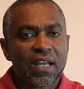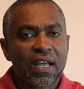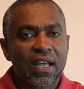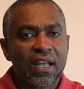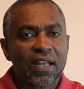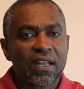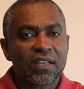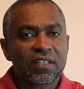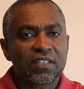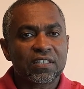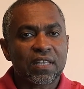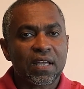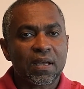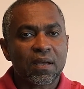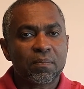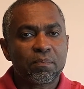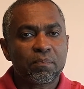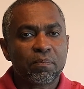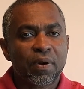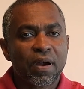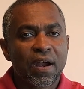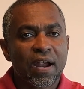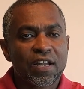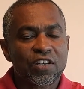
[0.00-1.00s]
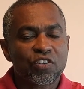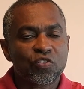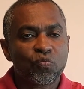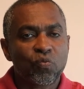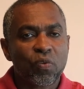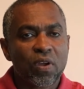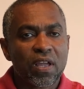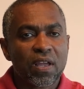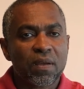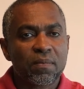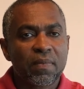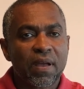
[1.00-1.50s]
and the part
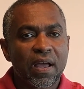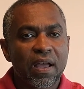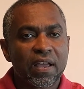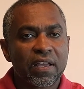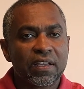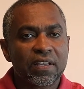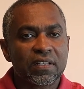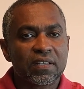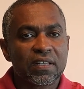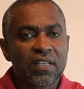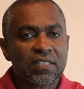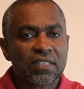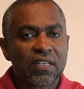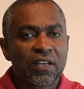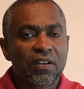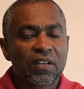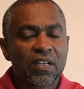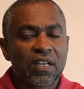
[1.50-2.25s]
whereby a,